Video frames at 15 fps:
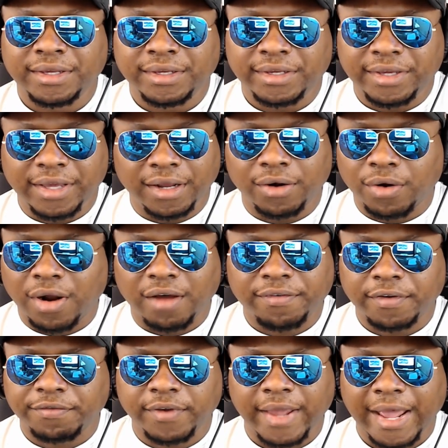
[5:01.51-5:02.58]
Kill her off
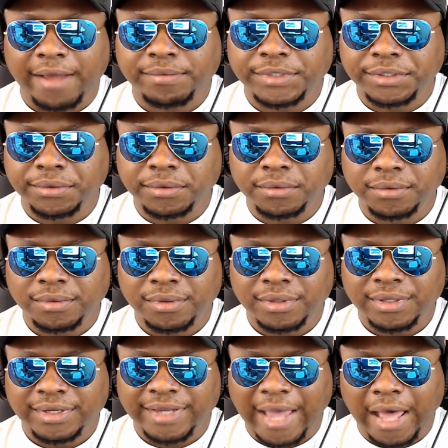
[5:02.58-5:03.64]
if you have to.
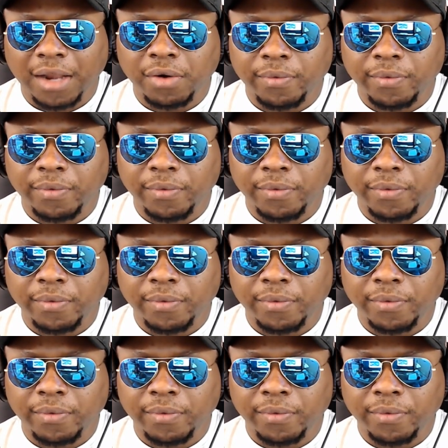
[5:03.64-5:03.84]
Kylo